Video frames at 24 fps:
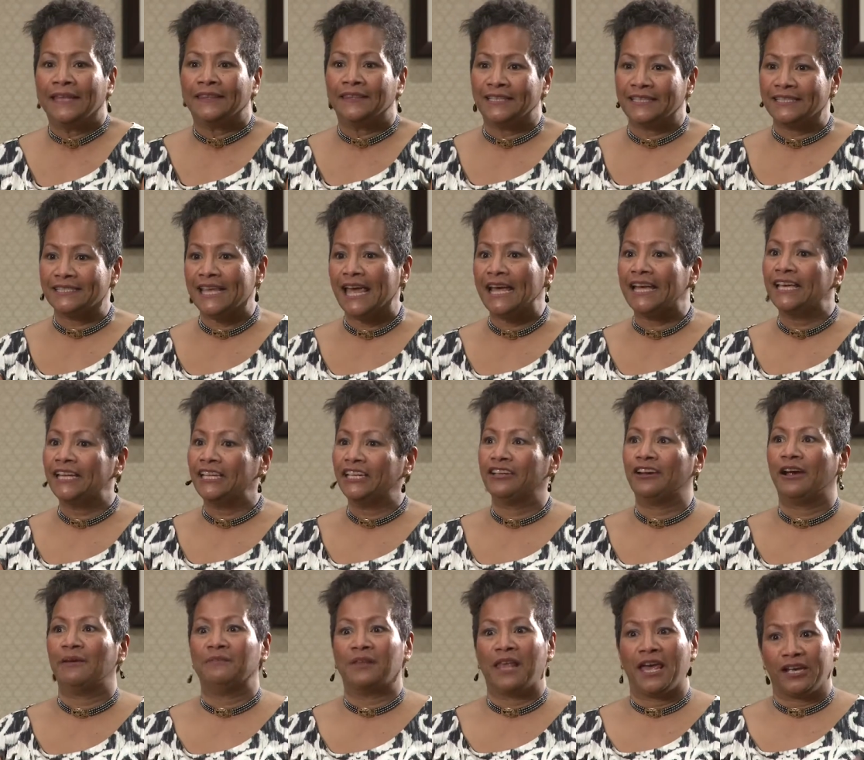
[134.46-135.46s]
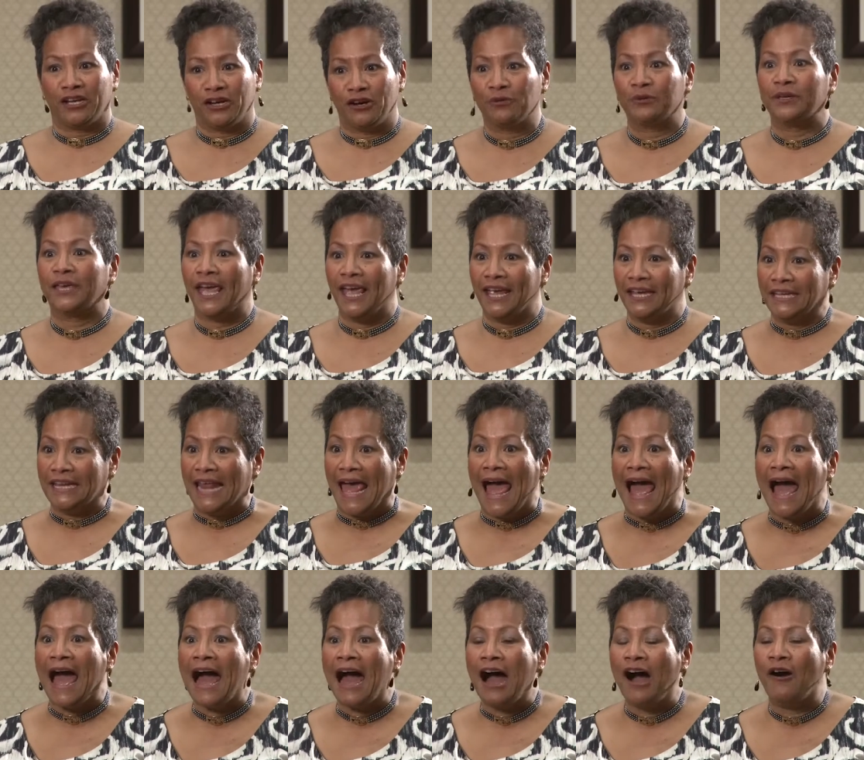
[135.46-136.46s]
The second year, I'm like, okay,
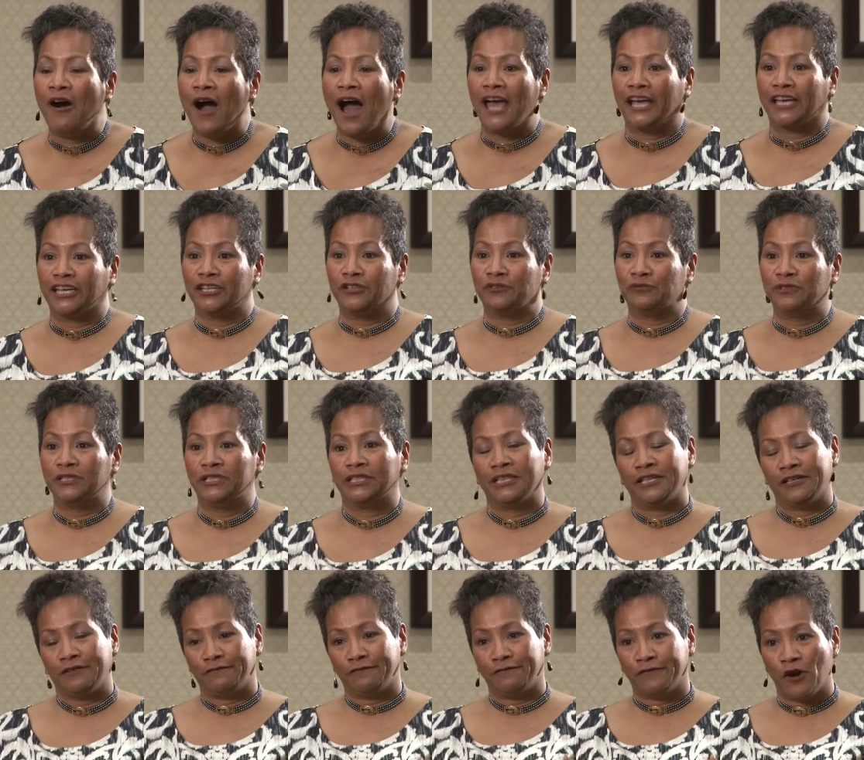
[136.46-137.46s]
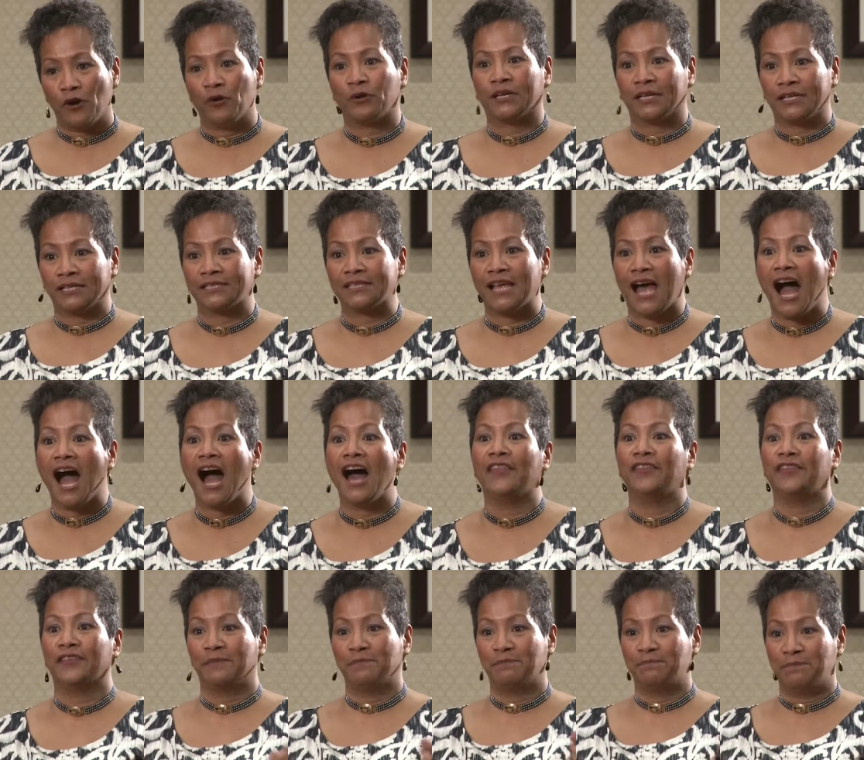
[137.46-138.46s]
now I can really focus
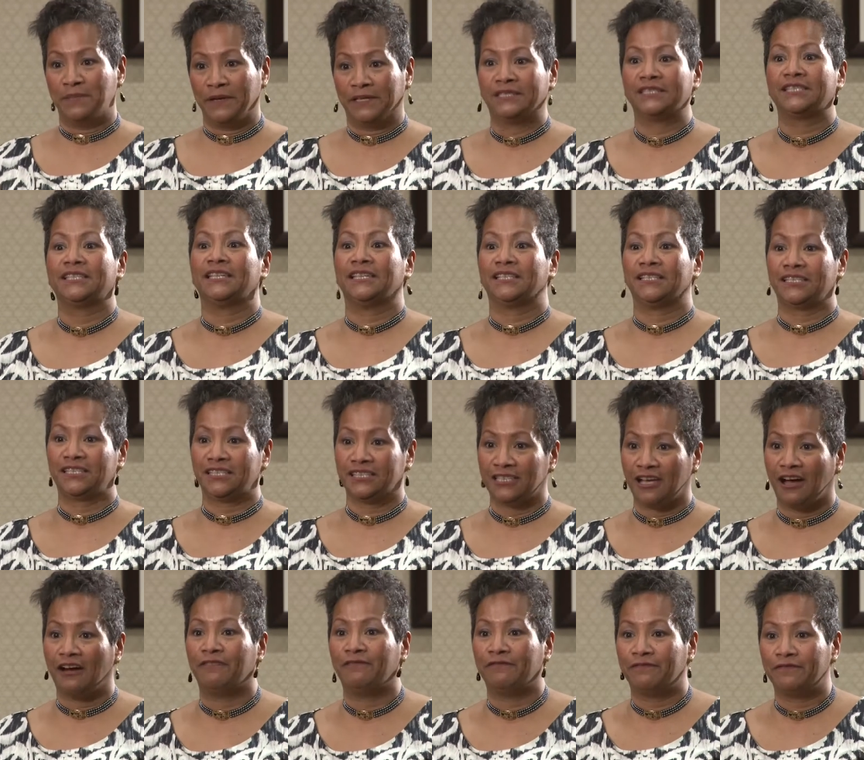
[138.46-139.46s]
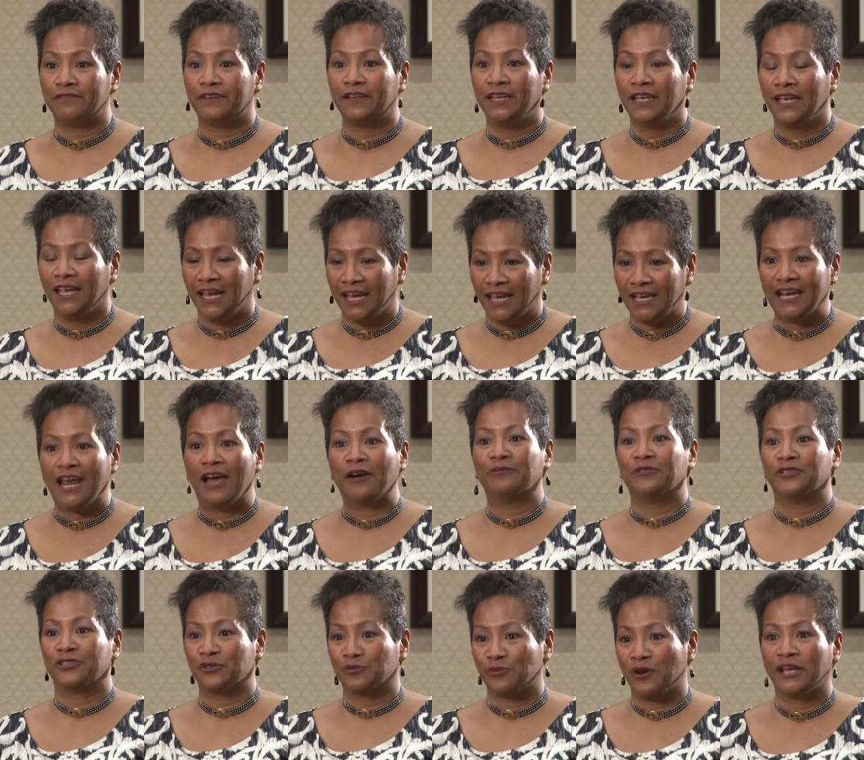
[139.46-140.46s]
on the business stuff. And I
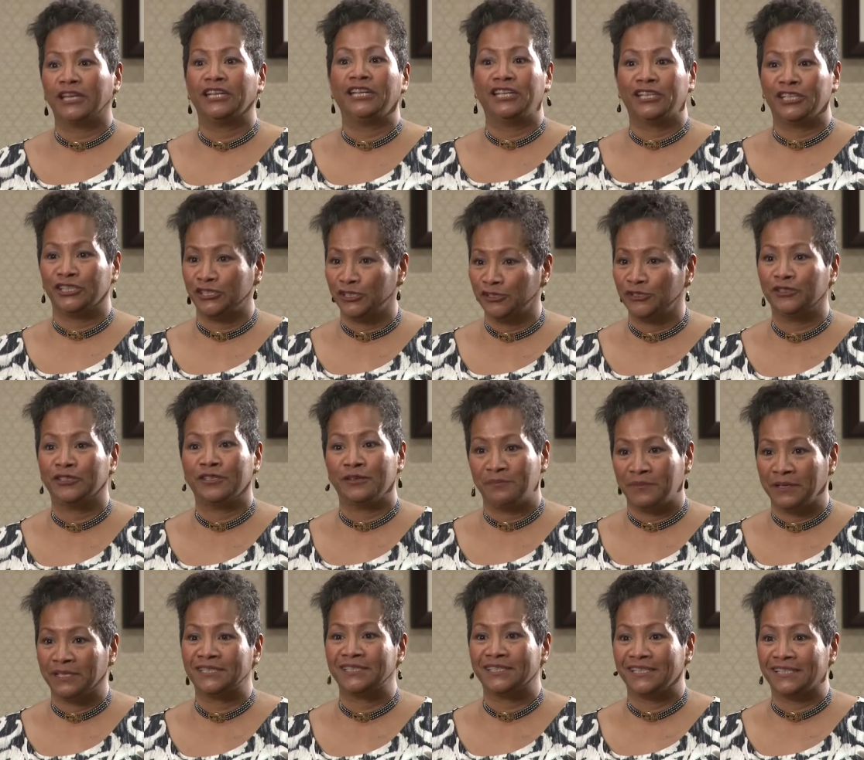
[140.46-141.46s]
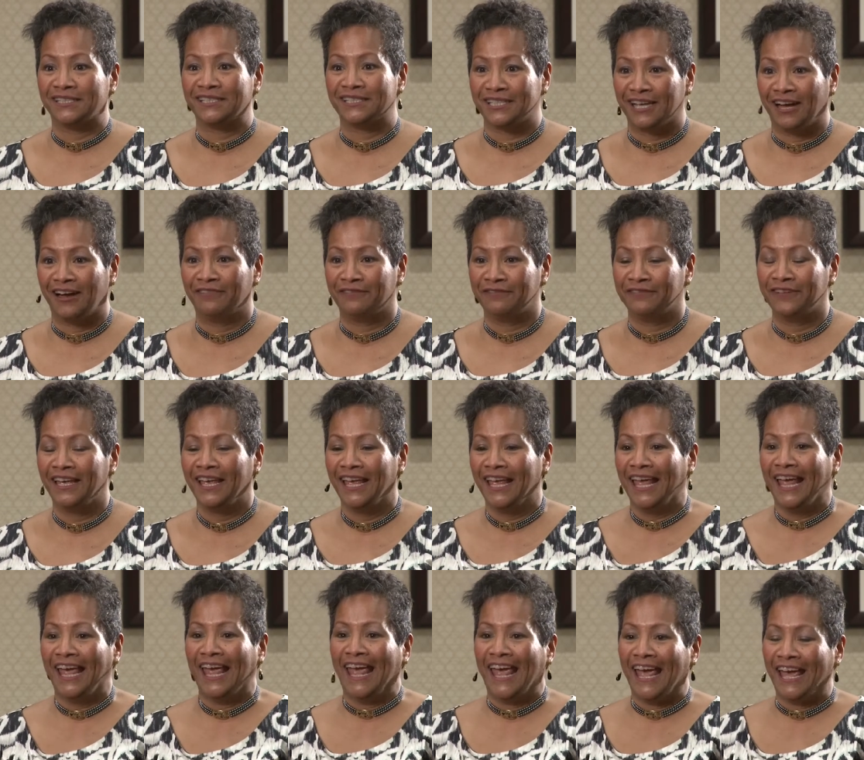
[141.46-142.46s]
was ready to do the business stuff.
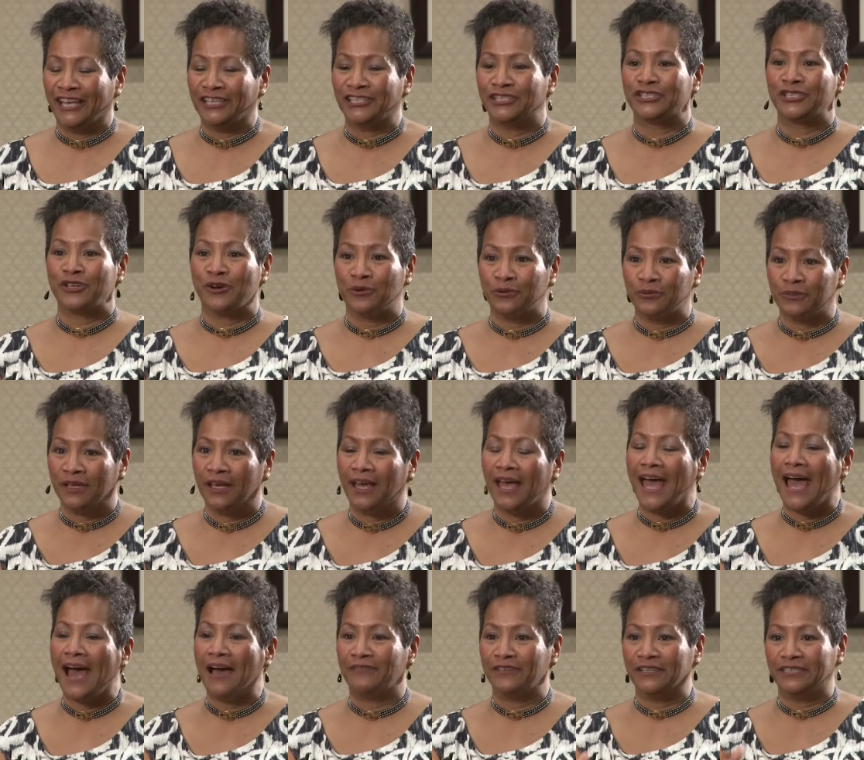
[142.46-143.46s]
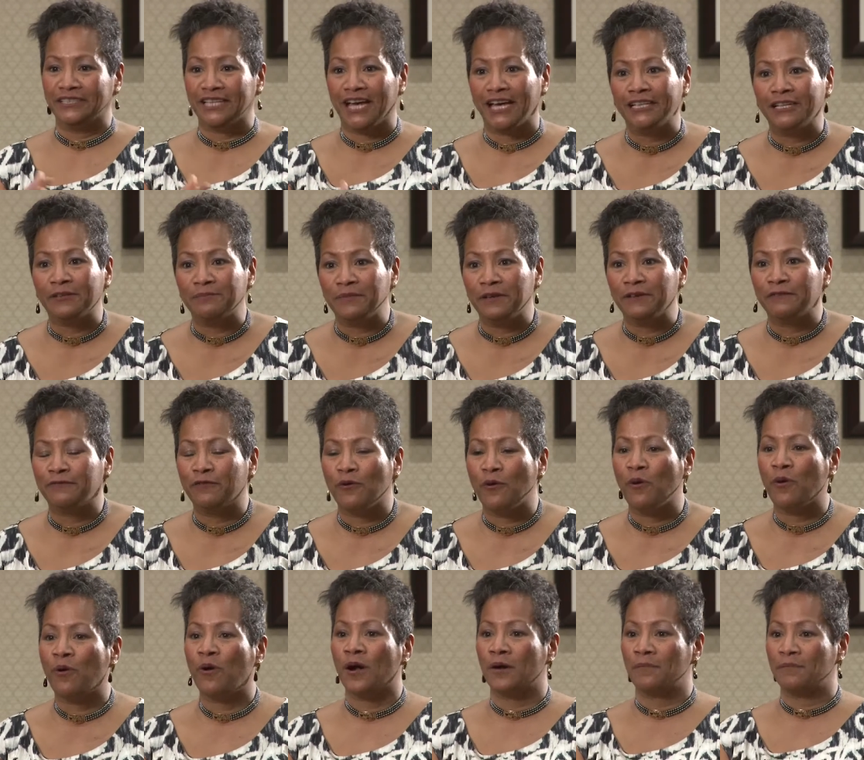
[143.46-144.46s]
And so, having done it
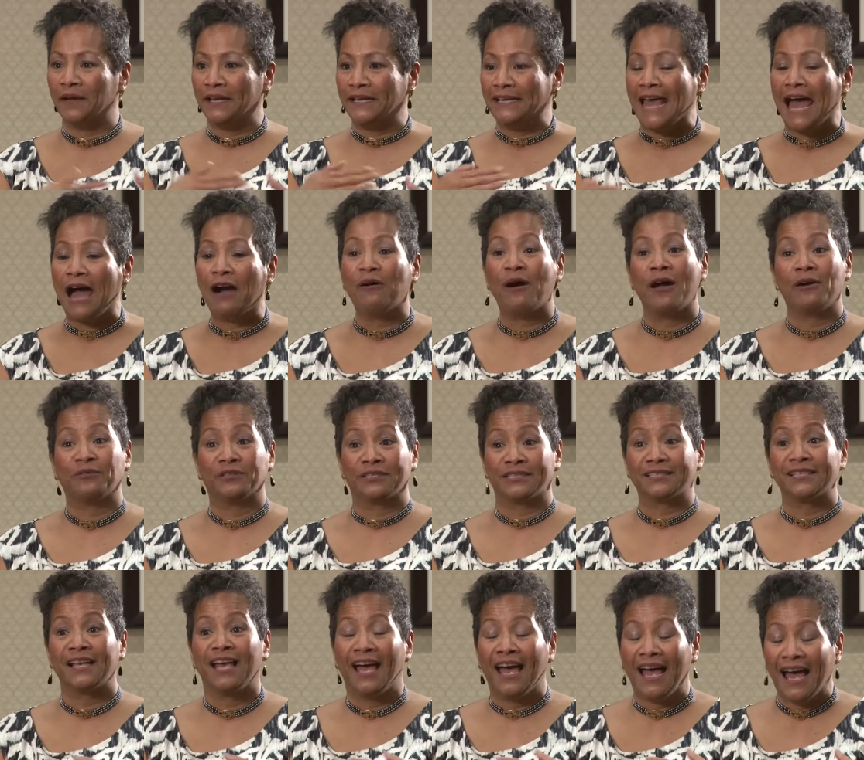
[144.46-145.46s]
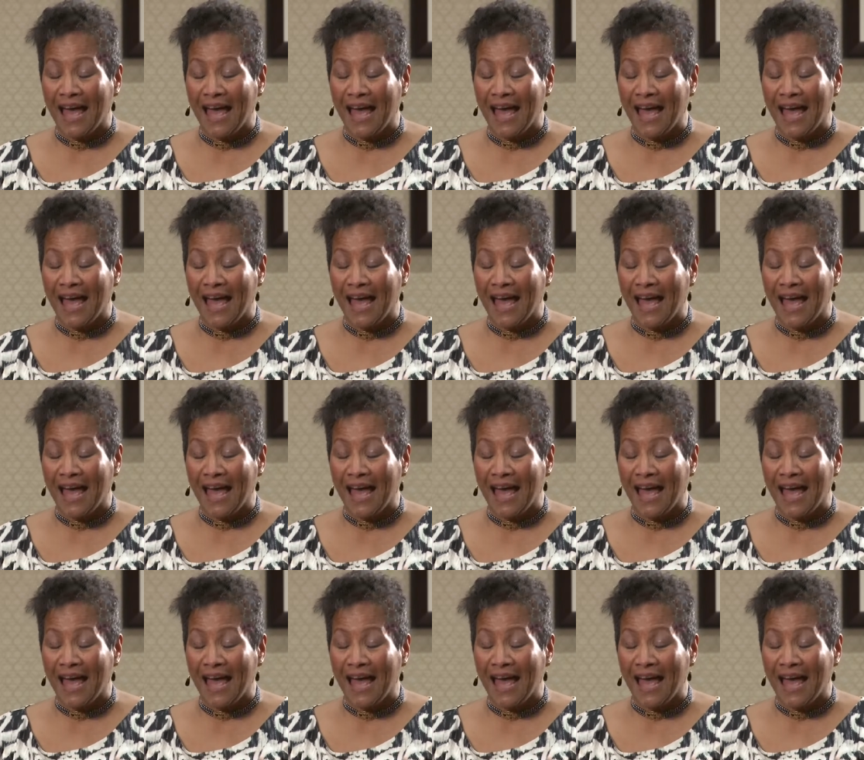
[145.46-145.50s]
before, but now I was